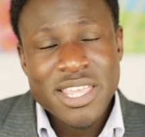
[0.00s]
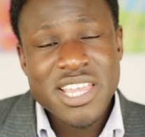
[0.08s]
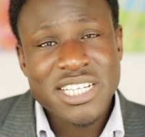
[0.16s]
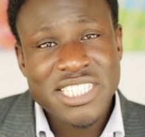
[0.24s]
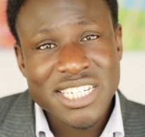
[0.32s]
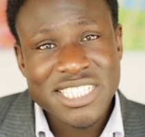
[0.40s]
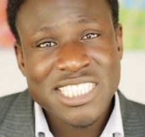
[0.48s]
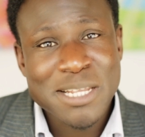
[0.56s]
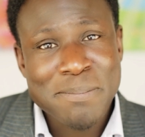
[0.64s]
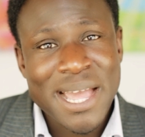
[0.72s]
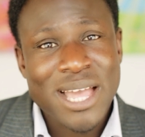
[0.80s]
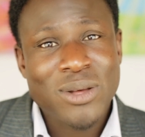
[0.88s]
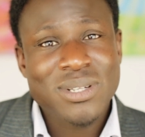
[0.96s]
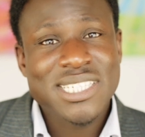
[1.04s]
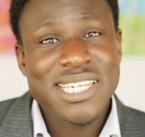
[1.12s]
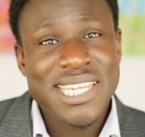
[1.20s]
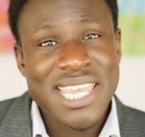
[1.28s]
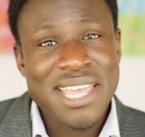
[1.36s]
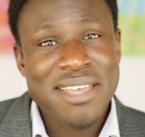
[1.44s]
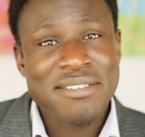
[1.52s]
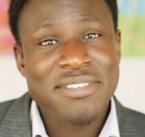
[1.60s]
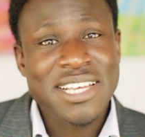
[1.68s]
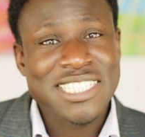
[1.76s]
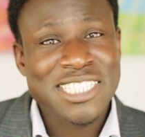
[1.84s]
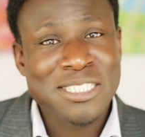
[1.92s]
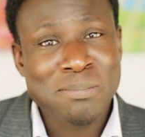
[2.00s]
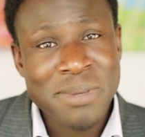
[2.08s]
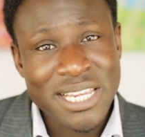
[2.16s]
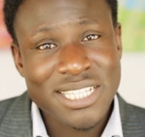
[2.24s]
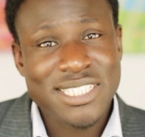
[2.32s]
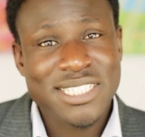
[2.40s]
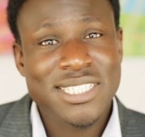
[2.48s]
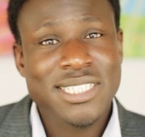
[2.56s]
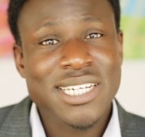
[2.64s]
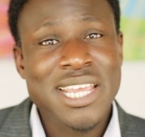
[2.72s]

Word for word: You're just about to give a speech